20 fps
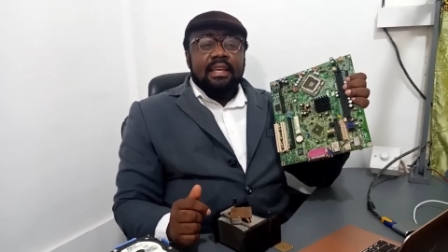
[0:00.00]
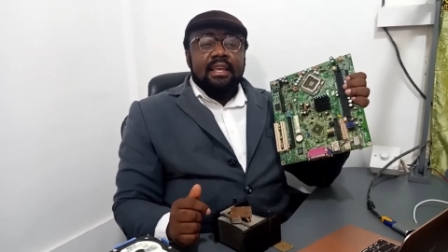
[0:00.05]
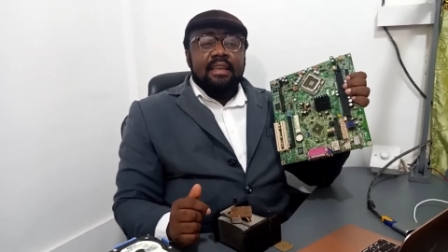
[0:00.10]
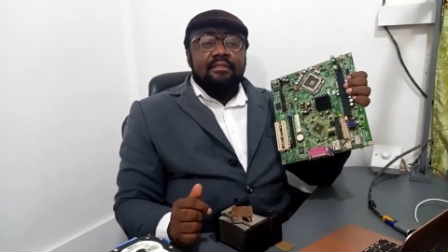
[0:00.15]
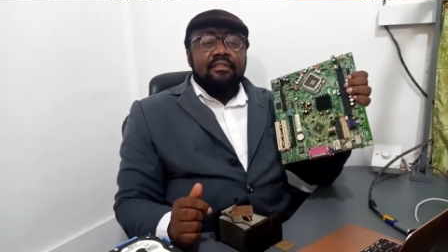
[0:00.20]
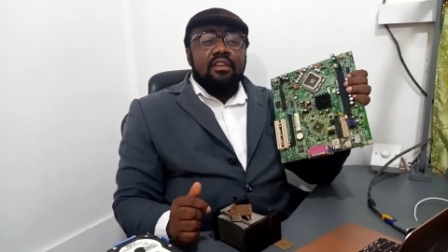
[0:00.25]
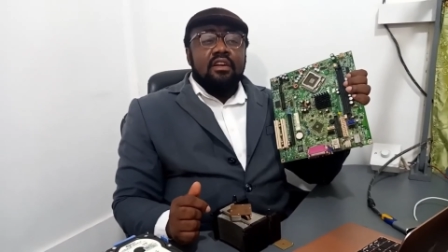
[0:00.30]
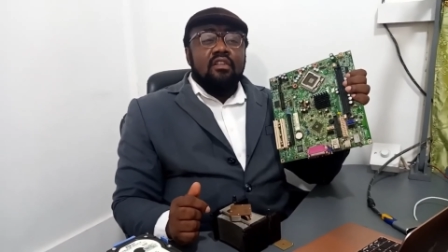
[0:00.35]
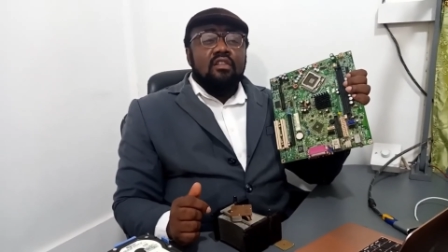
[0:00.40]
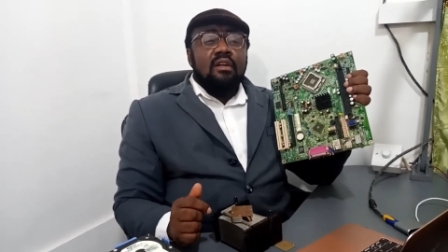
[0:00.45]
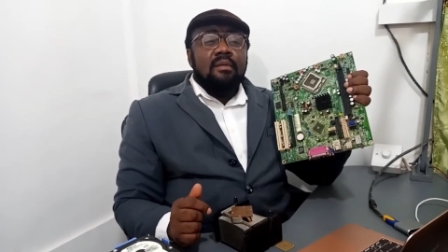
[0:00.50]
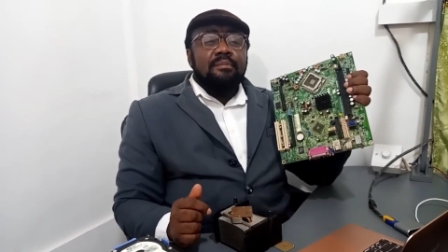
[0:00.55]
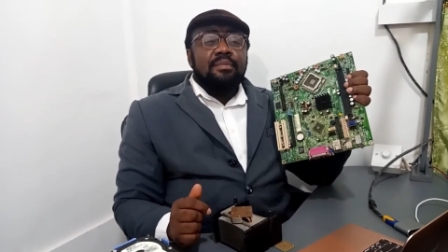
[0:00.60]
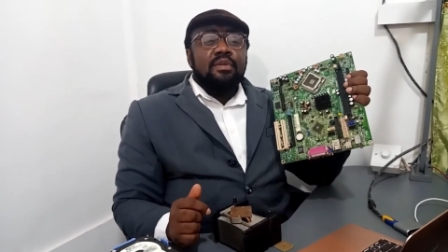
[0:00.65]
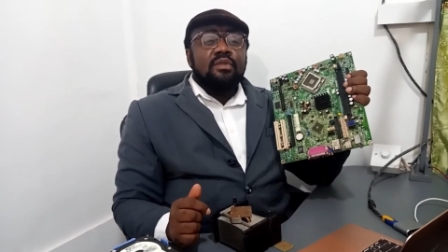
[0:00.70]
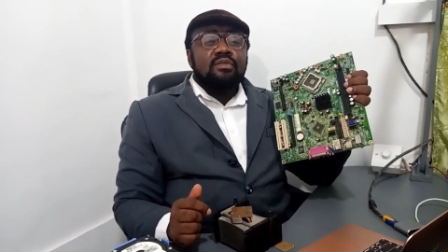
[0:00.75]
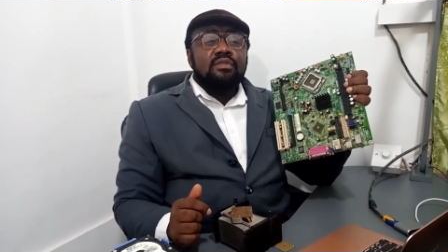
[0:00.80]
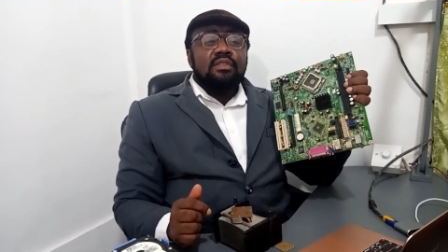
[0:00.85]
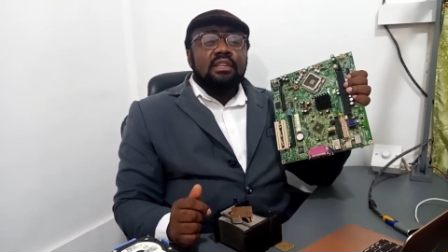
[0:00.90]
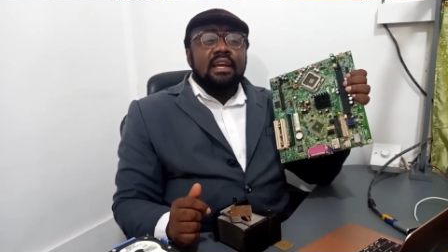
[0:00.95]
If your
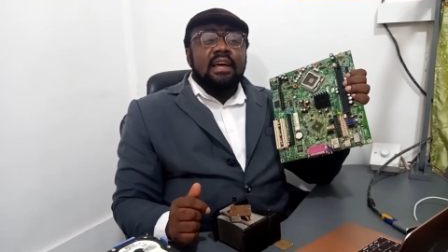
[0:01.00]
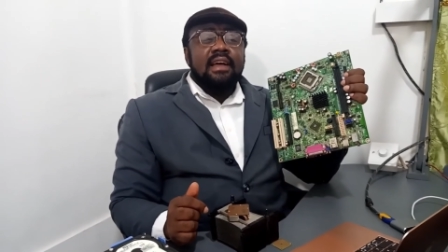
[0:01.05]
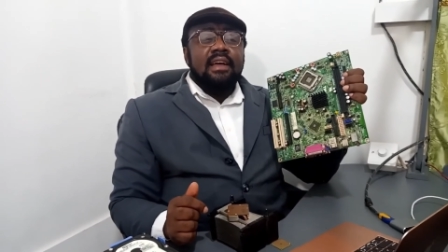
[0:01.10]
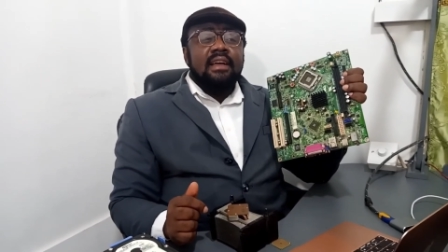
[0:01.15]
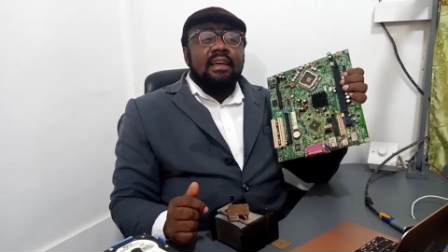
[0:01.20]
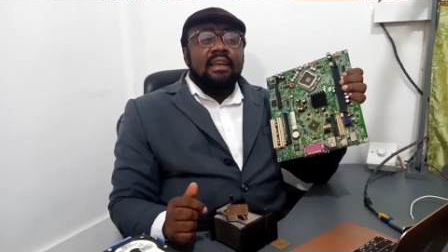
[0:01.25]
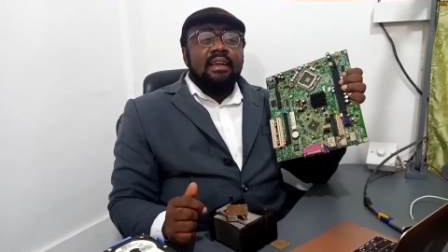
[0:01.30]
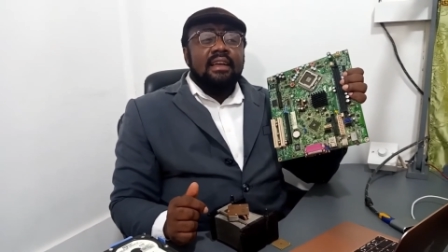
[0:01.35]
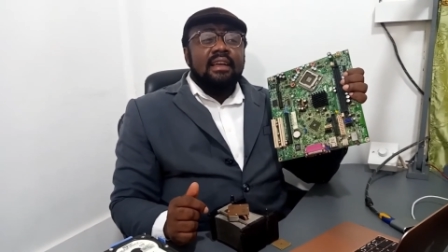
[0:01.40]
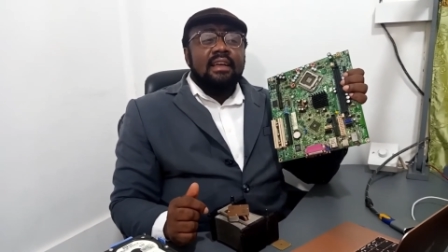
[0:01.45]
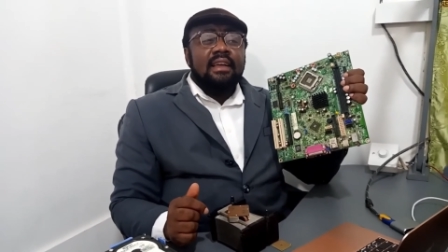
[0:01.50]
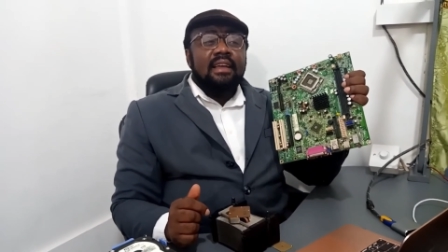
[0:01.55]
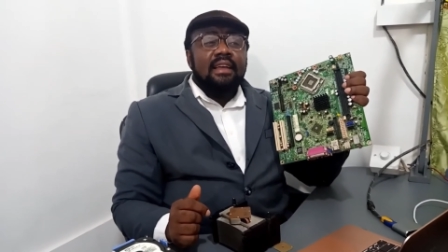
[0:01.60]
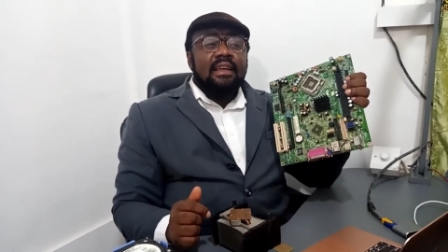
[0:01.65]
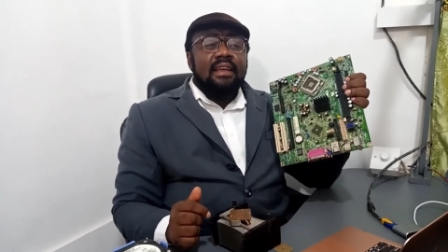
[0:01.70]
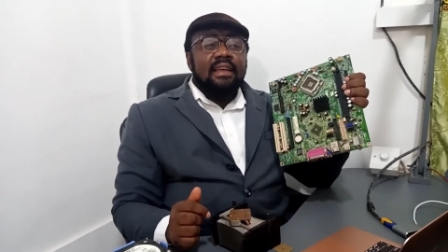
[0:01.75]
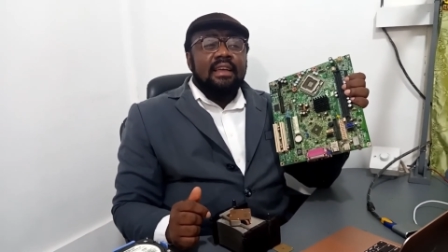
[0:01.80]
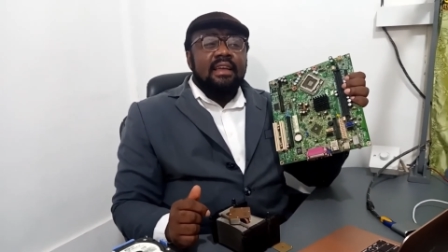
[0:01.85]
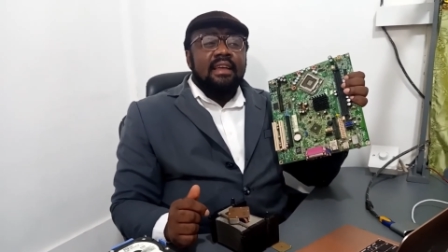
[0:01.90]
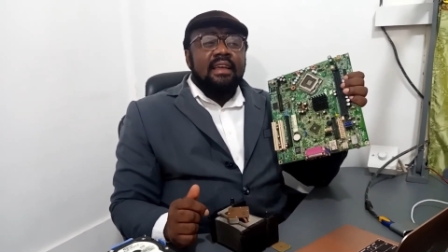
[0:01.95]
computer
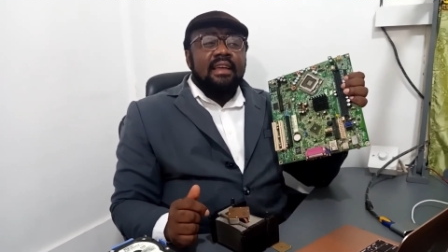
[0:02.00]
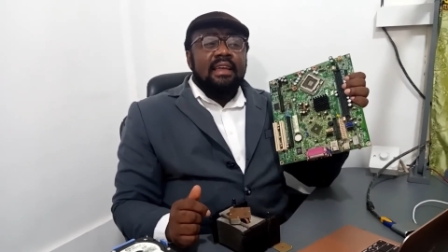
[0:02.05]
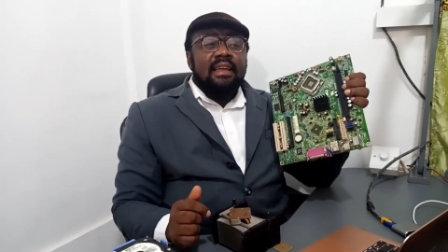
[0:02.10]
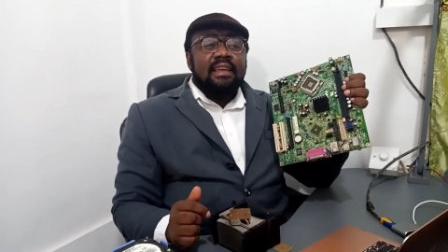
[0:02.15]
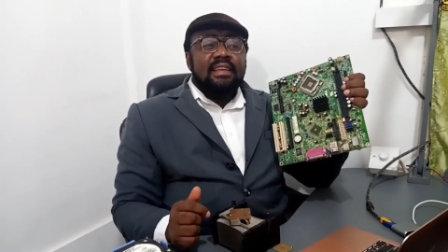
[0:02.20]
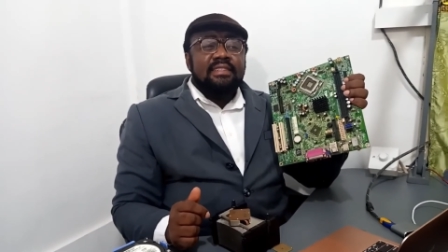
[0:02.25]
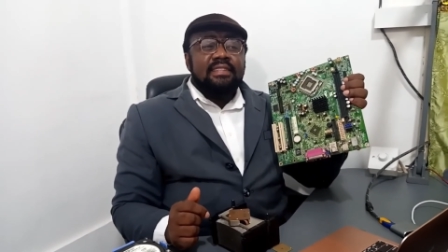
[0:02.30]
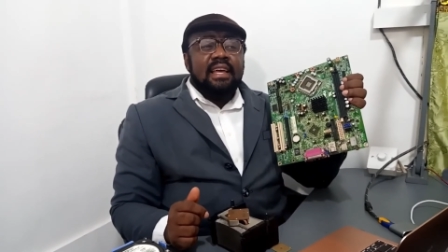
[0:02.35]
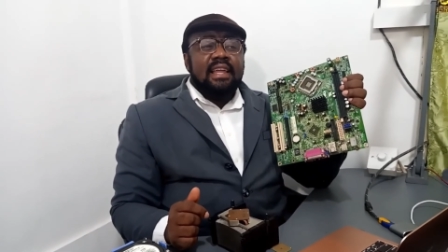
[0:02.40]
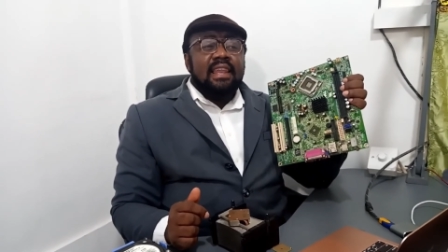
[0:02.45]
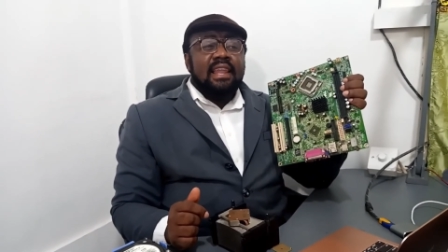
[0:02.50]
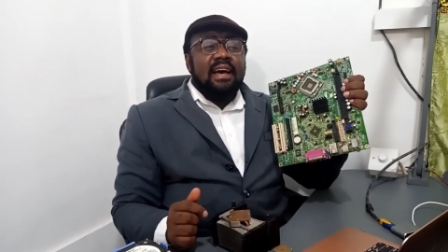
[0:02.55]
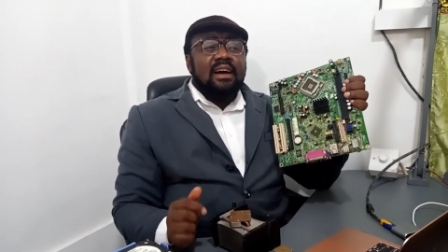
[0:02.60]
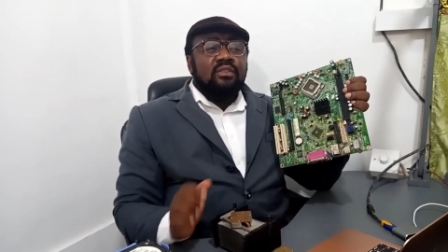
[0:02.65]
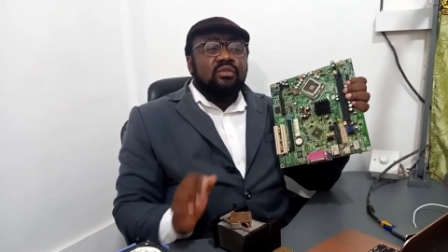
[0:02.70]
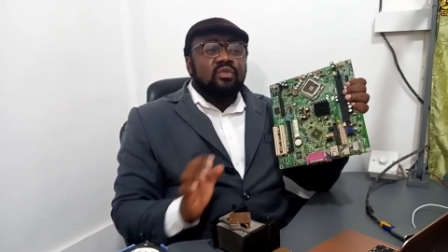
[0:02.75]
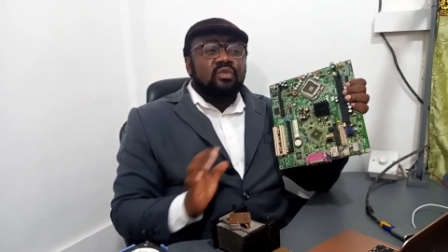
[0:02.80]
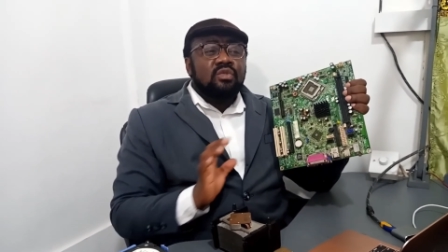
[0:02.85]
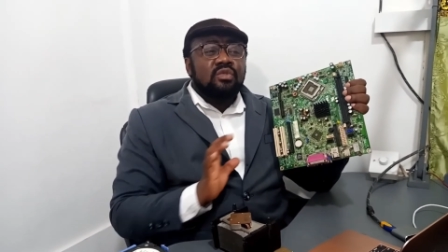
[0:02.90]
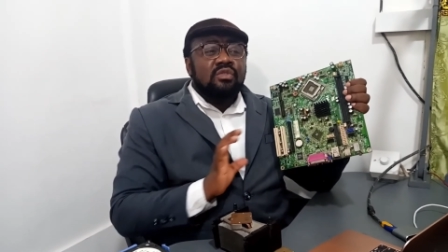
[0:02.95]
is
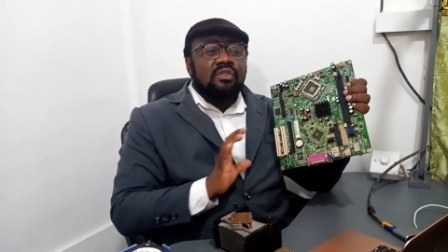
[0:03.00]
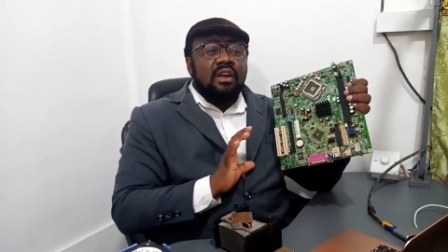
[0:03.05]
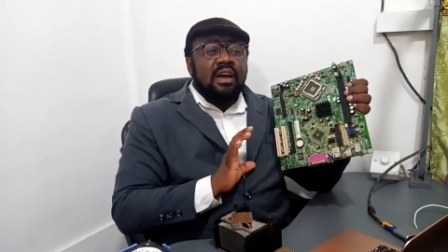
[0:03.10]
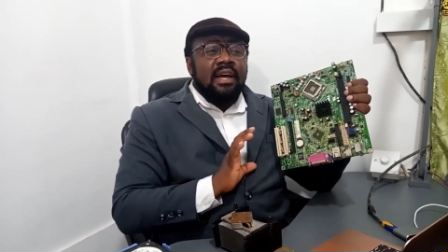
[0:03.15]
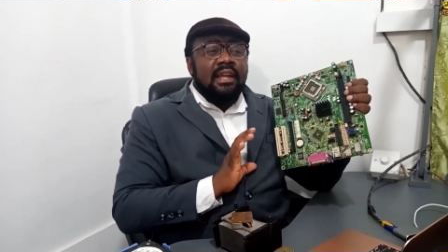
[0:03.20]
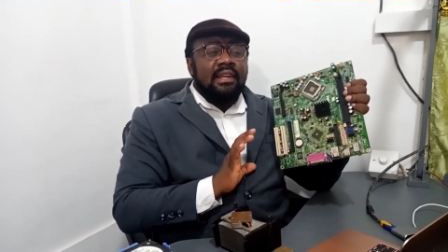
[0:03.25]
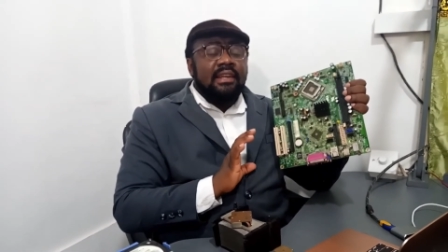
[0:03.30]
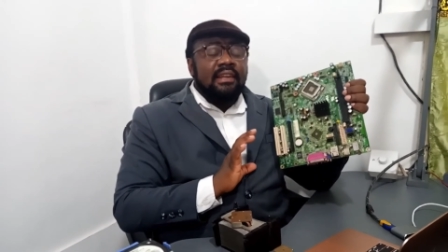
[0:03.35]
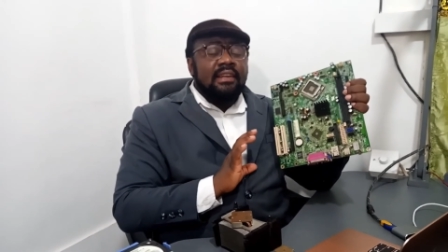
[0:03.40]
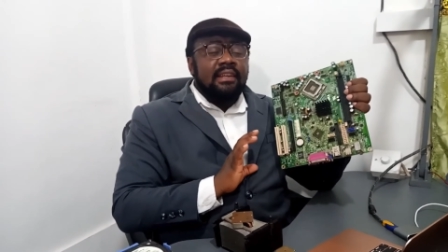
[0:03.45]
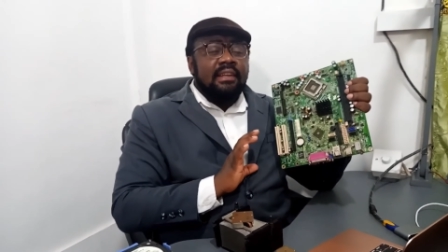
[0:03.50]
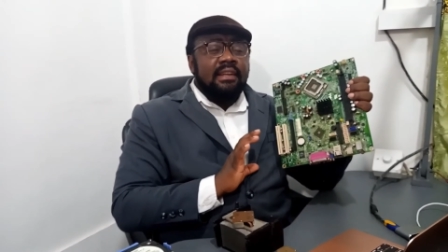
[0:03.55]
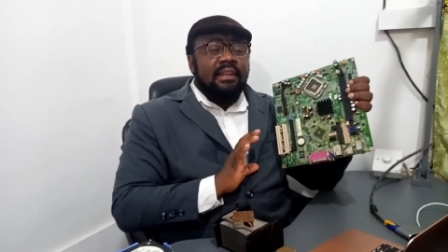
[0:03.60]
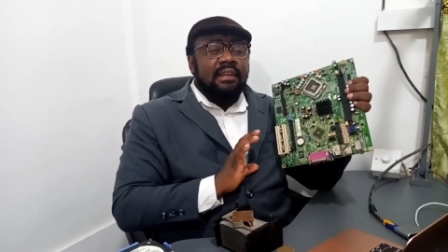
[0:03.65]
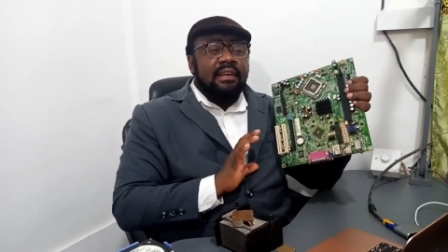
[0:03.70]
allowed to run